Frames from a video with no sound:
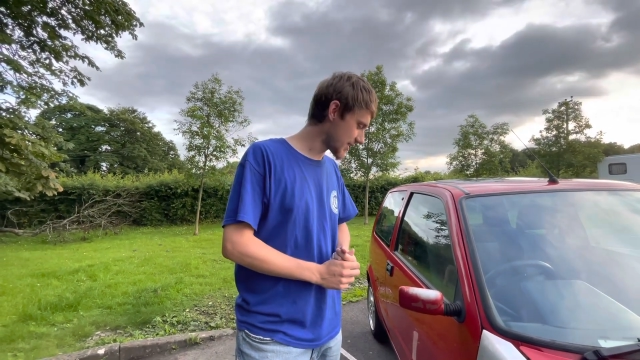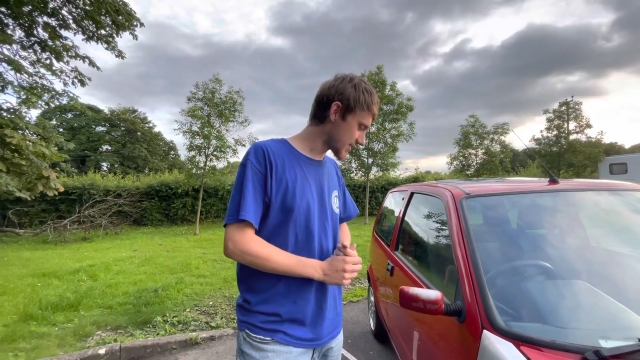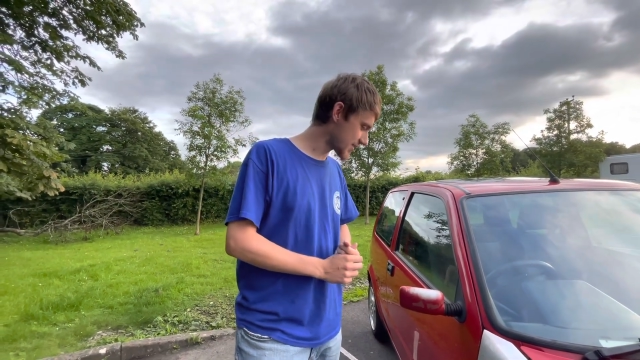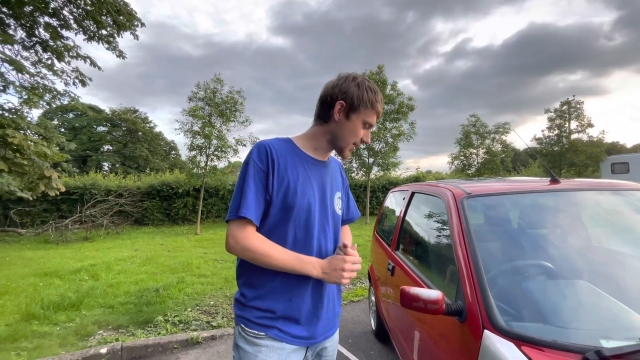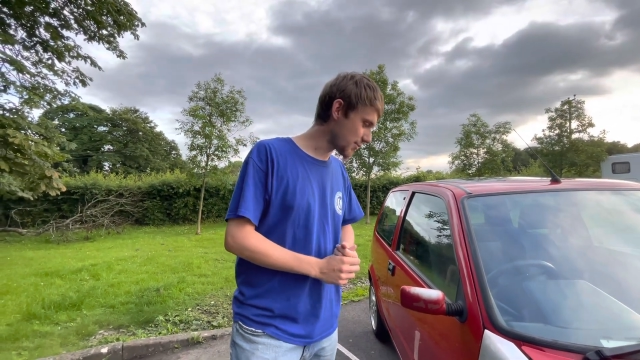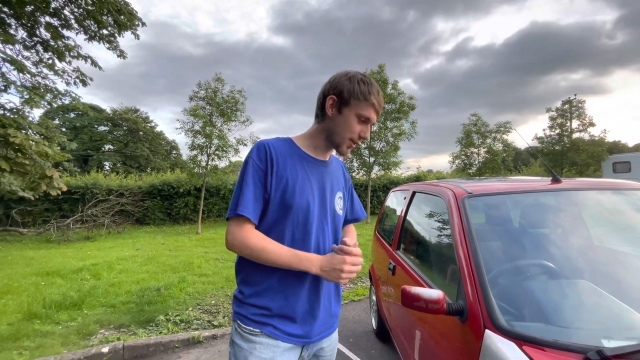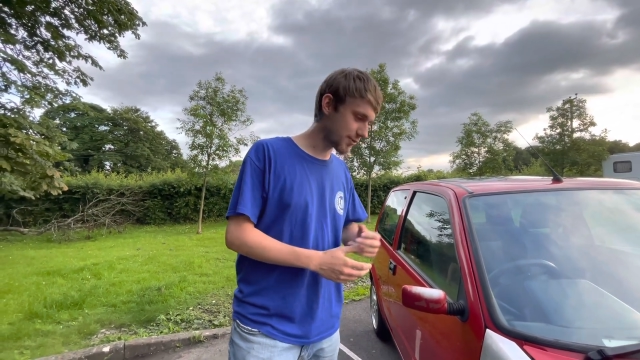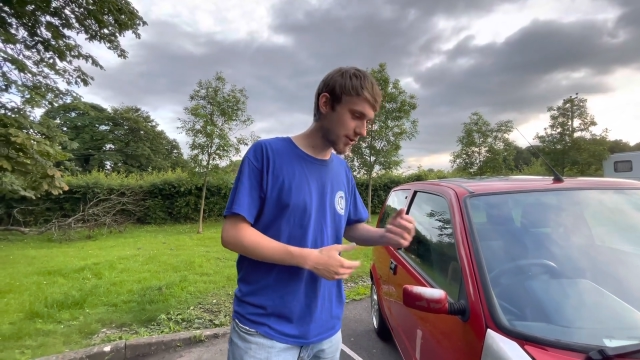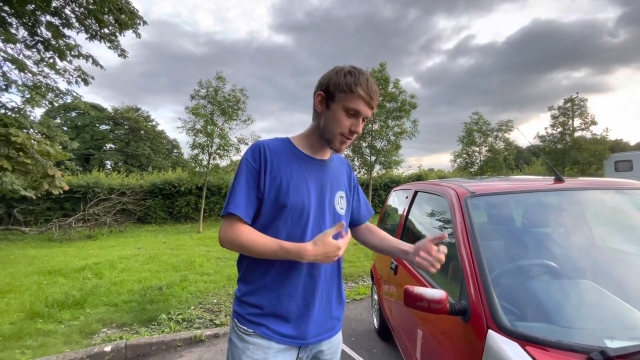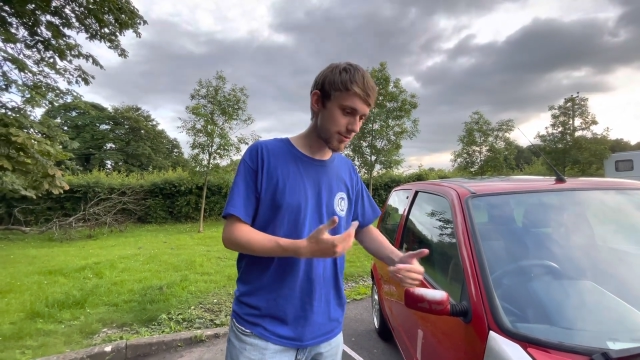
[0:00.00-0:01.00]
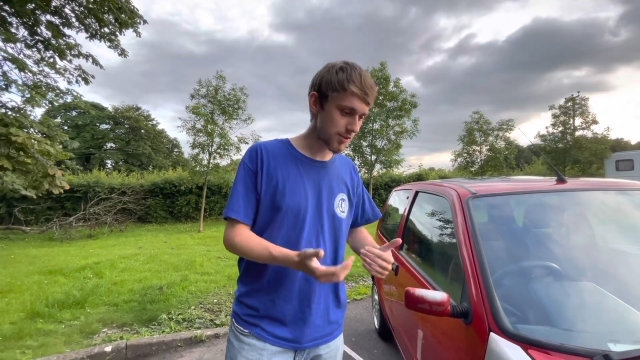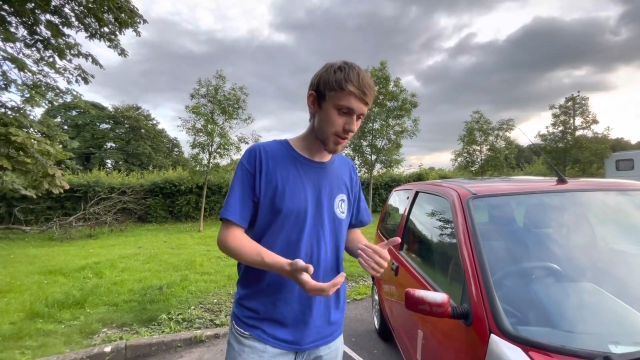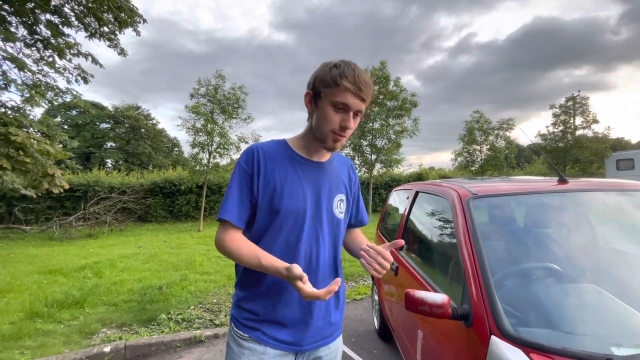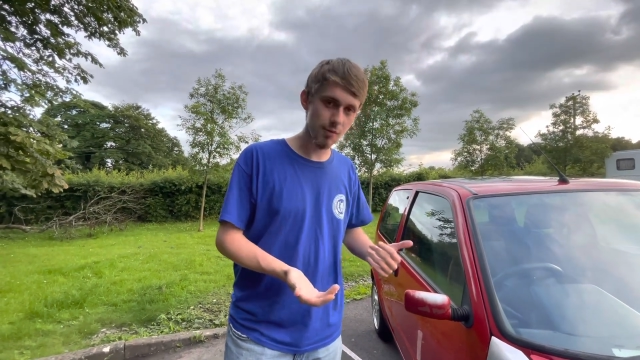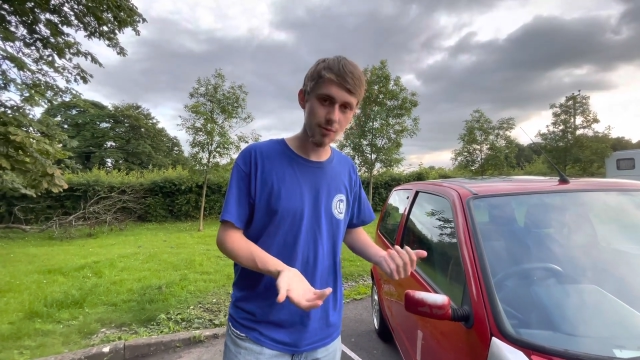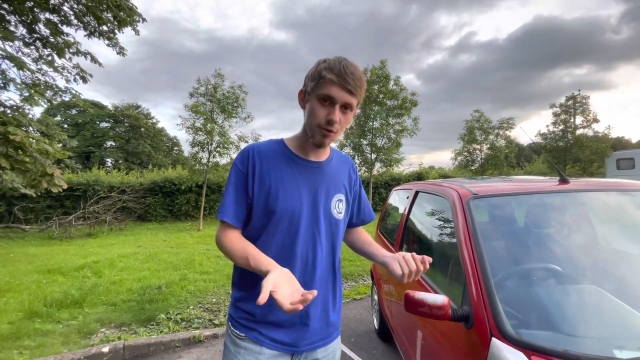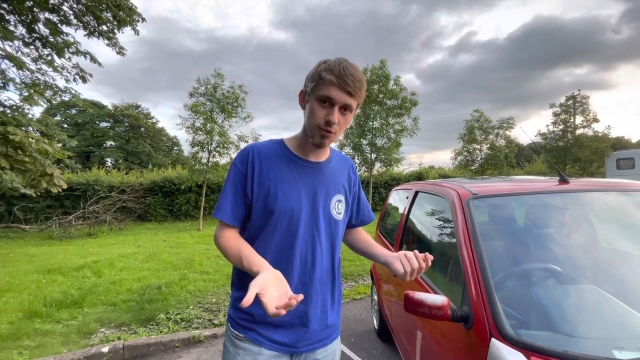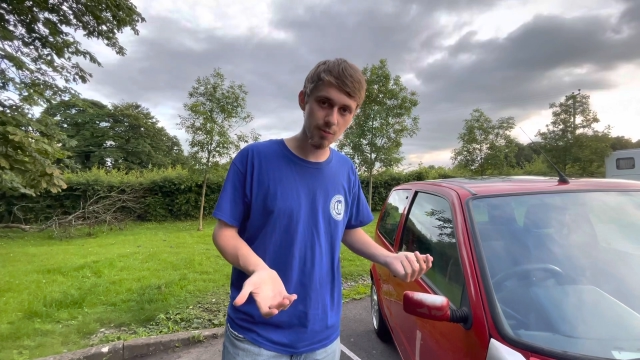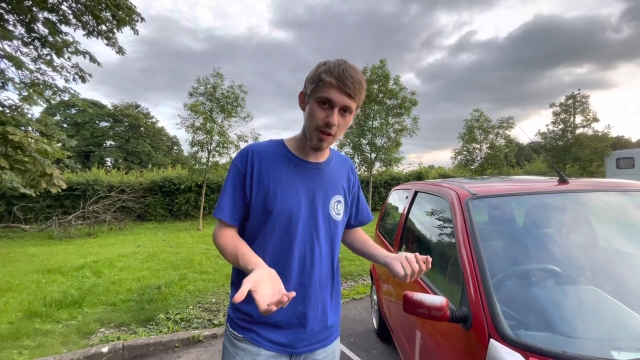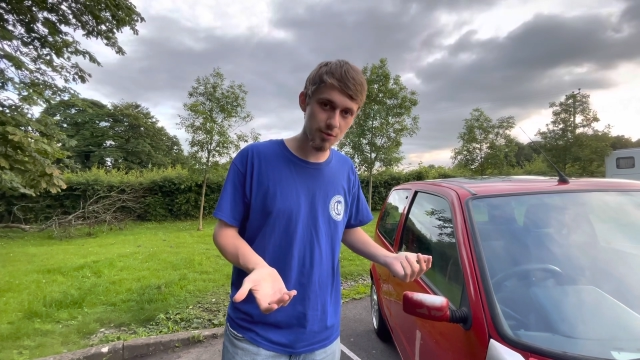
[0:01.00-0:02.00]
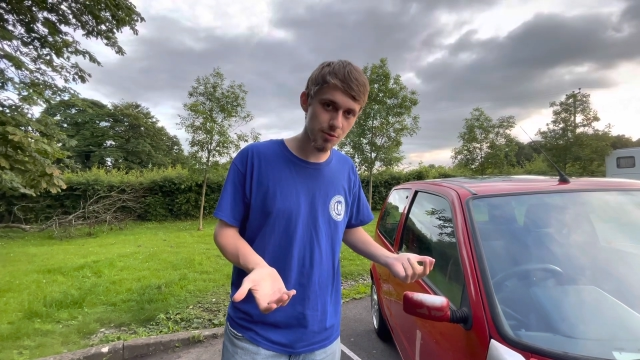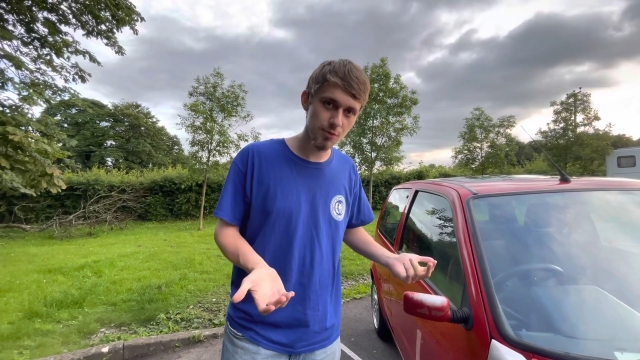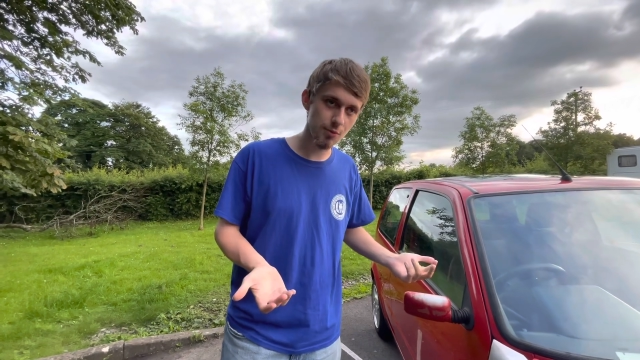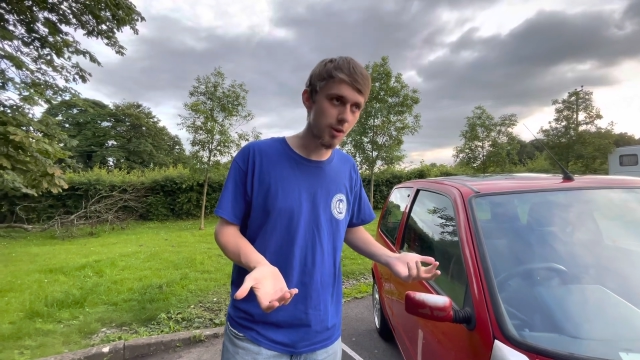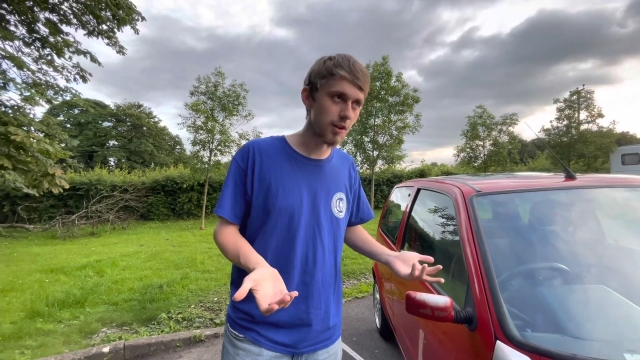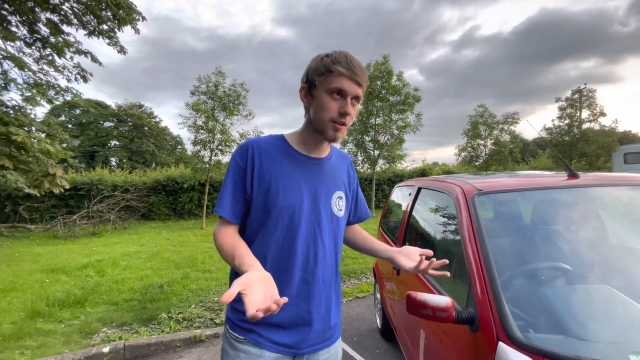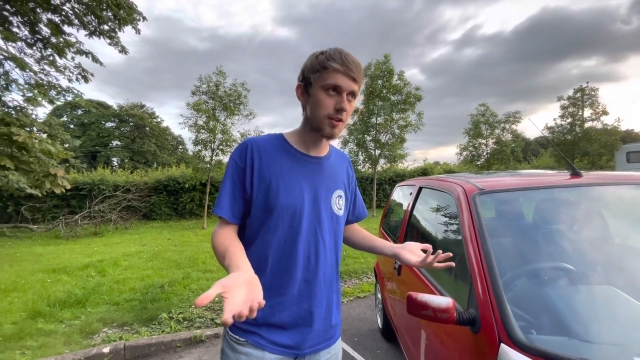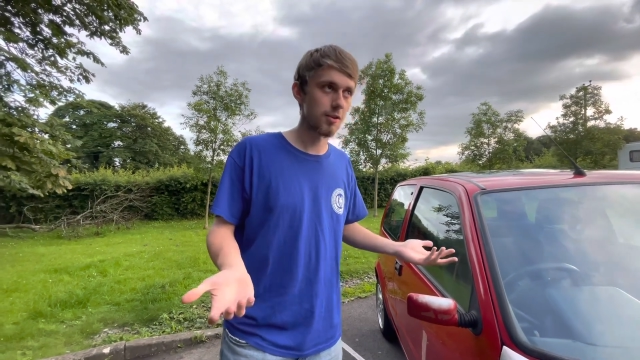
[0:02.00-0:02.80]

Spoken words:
So I think, with a few £100 worth of work,